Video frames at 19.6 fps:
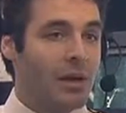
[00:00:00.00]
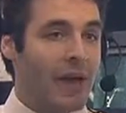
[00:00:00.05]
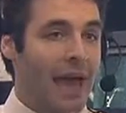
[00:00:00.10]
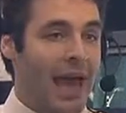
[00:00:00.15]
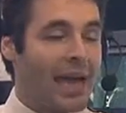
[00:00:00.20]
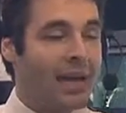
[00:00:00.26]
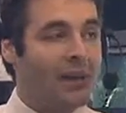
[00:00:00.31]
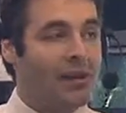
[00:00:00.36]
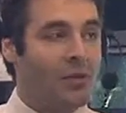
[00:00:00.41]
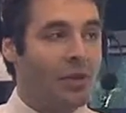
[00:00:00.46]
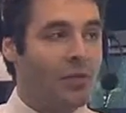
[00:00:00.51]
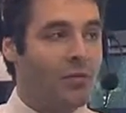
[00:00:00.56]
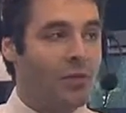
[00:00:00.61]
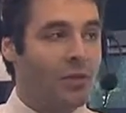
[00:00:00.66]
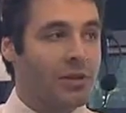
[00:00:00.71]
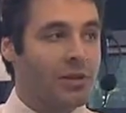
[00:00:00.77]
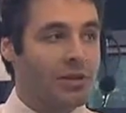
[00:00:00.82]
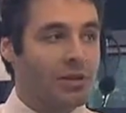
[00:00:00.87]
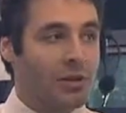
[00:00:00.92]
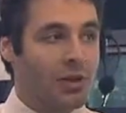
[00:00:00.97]
handed
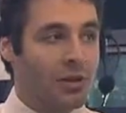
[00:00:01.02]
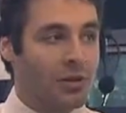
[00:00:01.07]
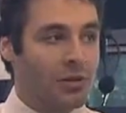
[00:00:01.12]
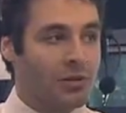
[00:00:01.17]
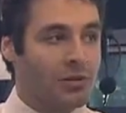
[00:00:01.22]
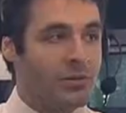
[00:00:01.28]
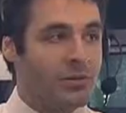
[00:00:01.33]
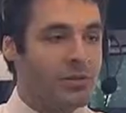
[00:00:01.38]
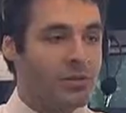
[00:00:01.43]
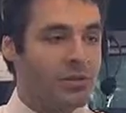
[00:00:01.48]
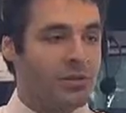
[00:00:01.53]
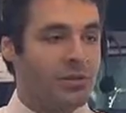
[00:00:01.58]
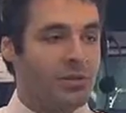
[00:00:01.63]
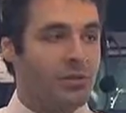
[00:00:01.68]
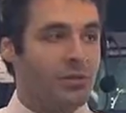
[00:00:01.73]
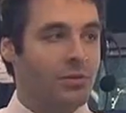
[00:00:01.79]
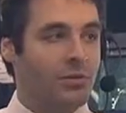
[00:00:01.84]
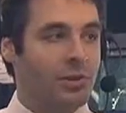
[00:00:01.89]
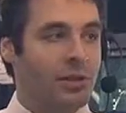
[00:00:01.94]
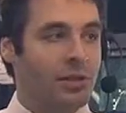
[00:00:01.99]
over its loads
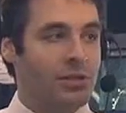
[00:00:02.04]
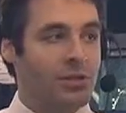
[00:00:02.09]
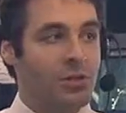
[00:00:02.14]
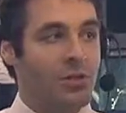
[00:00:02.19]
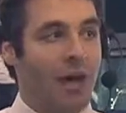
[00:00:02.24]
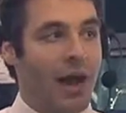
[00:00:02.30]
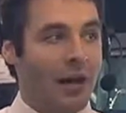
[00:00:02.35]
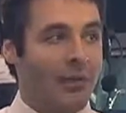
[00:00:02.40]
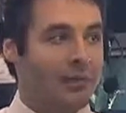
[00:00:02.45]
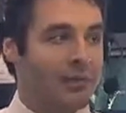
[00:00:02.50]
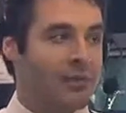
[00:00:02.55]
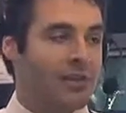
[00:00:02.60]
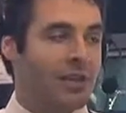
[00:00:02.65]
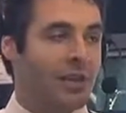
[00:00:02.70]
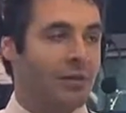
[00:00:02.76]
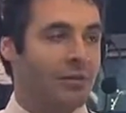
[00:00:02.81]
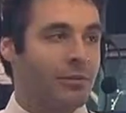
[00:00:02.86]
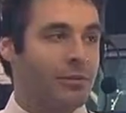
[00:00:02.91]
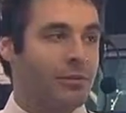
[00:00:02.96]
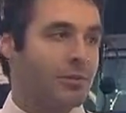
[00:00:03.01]
to the 2 Alpha
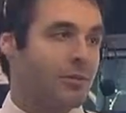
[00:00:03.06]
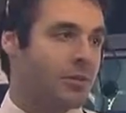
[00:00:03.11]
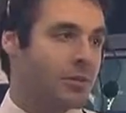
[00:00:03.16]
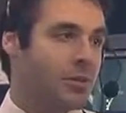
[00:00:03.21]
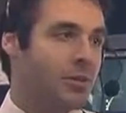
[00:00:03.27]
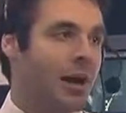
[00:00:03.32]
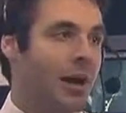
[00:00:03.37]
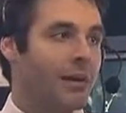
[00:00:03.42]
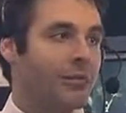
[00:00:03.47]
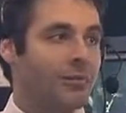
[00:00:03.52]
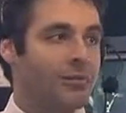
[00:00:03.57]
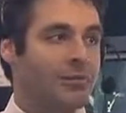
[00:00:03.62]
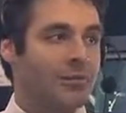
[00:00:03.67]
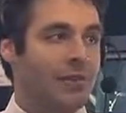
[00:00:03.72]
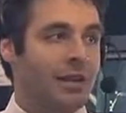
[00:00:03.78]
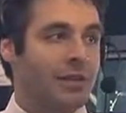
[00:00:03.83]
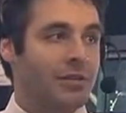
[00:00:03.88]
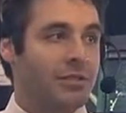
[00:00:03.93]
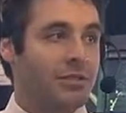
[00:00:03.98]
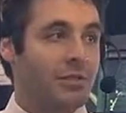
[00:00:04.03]
channel. So 2 Alpha is
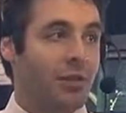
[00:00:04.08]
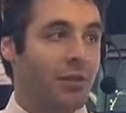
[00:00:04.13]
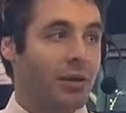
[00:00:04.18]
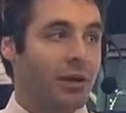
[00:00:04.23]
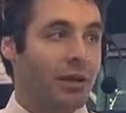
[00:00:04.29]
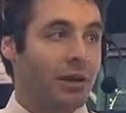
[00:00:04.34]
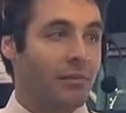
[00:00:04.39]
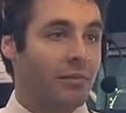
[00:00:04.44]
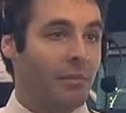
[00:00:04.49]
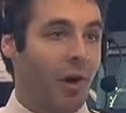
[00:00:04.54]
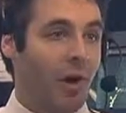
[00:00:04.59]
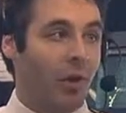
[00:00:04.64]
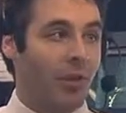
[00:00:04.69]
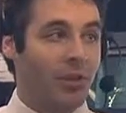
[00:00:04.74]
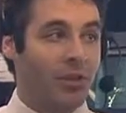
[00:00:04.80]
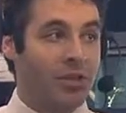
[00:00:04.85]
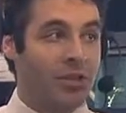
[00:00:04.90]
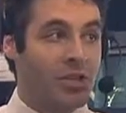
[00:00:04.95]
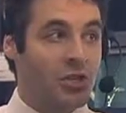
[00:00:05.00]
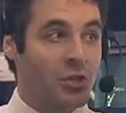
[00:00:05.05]
now supporting all
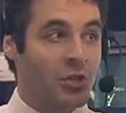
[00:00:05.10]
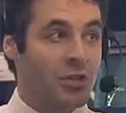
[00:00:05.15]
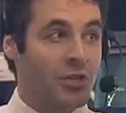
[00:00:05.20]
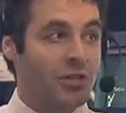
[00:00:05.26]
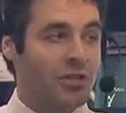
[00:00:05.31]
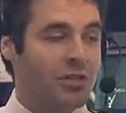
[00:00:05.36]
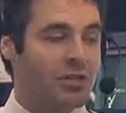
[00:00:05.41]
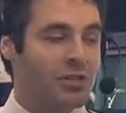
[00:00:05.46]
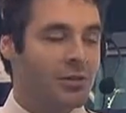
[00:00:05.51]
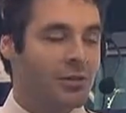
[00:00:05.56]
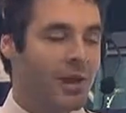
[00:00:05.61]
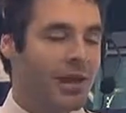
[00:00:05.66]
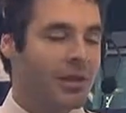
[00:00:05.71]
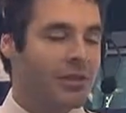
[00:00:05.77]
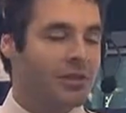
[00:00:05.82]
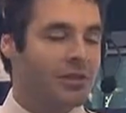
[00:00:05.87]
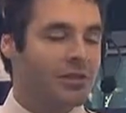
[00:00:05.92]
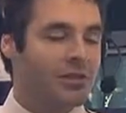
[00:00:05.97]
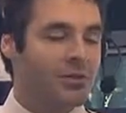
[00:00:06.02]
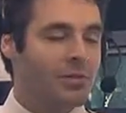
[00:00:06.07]
the 2s, the 2A
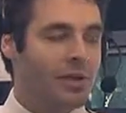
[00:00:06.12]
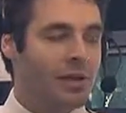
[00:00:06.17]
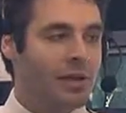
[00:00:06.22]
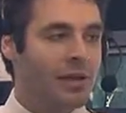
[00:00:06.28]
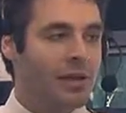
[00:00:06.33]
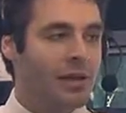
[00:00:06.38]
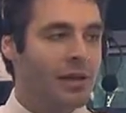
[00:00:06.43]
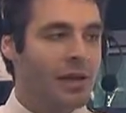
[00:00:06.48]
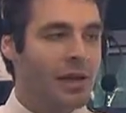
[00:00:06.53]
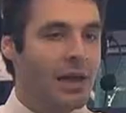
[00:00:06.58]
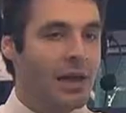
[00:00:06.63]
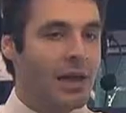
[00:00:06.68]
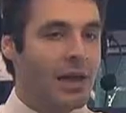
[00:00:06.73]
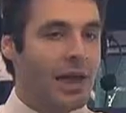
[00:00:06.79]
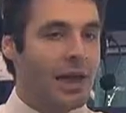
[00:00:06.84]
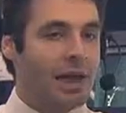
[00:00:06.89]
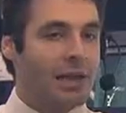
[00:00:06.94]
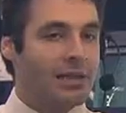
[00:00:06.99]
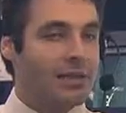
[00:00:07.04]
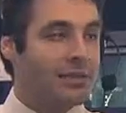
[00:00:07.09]
and the 2B.
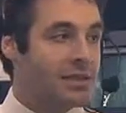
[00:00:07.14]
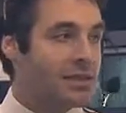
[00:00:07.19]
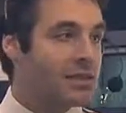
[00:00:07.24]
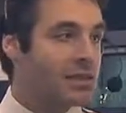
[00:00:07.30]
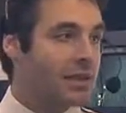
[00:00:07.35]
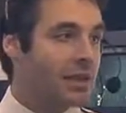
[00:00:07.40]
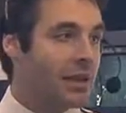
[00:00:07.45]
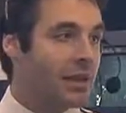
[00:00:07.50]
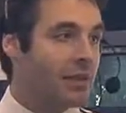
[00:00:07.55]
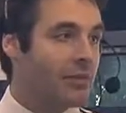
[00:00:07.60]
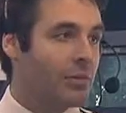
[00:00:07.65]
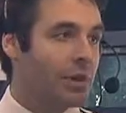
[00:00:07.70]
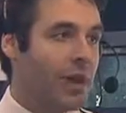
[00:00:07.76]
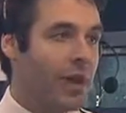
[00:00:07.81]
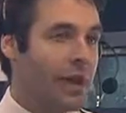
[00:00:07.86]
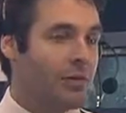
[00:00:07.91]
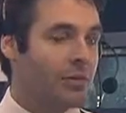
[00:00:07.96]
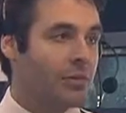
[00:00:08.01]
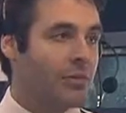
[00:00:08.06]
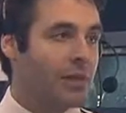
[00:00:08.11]
And since then, we
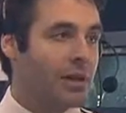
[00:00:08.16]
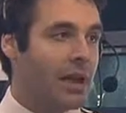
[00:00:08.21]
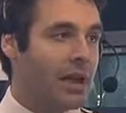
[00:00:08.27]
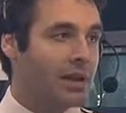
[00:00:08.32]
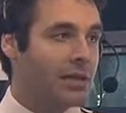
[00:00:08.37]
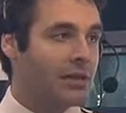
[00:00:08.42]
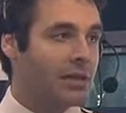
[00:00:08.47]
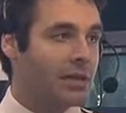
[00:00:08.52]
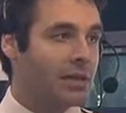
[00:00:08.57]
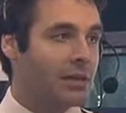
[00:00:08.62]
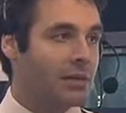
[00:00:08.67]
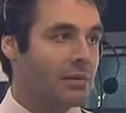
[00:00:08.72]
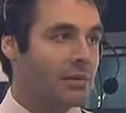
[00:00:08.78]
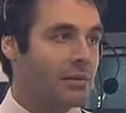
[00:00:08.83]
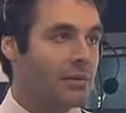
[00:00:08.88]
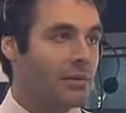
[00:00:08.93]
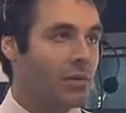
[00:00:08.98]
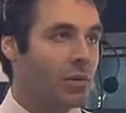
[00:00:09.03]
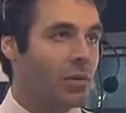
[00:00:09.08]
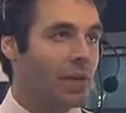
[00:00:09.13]
haven't been actually
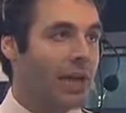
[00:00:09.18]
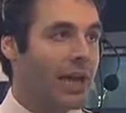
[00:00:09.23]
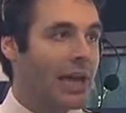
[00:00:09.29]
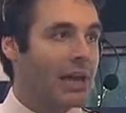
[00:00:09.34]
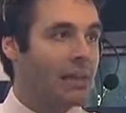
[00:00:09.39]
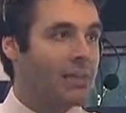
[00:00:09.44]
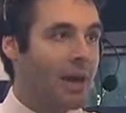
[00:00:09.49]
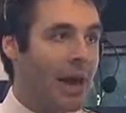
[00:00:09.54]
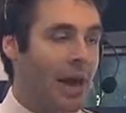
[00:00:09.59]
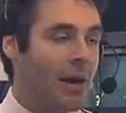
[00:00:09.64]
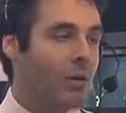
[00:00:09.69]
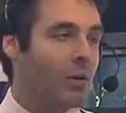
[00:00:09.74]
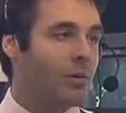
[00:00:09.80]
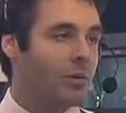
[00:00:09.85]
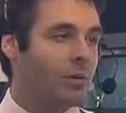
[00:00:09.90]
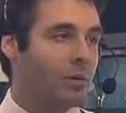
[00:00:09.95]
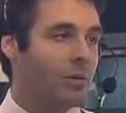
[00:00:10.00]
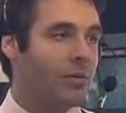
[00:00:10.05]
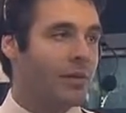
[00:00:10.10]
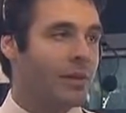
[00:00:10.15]
pulling any power
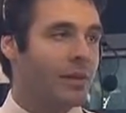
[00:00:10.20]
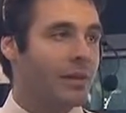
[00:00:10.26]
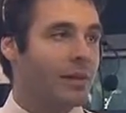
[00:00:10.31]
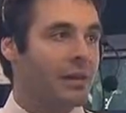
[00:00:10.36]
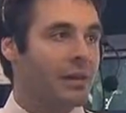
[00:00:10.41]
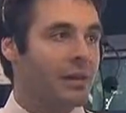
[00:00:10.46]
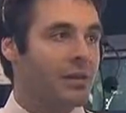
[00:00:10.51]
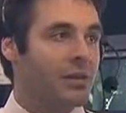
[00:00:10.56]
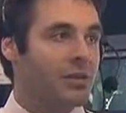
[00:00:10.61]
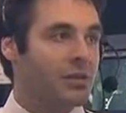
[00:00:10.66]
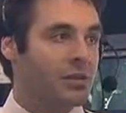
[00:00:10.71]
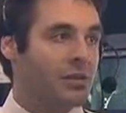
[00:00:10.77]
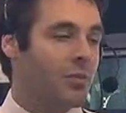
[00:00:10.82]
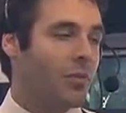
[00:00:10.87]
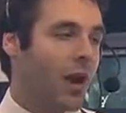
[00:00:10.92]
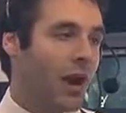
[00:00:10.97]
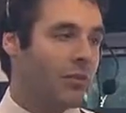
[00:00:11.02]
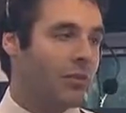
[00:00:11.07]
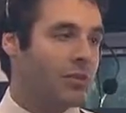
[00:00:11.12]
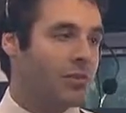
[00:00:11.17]
from the 2
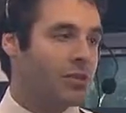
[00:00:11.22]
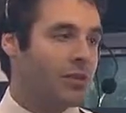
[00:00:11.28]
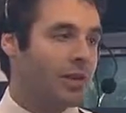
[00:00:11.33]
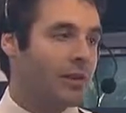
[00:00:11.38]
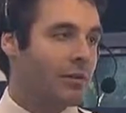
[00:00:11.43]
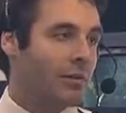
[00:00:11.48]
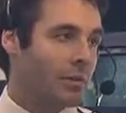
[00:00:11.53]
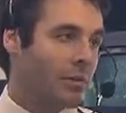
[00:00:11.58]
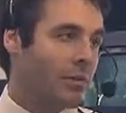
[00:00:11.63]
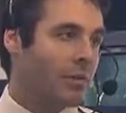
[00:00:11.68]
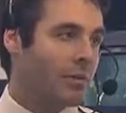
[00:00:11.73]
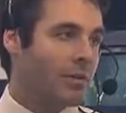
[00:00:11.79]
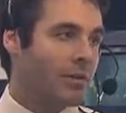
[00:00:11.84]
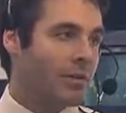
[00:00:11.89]
Bravo channel, the one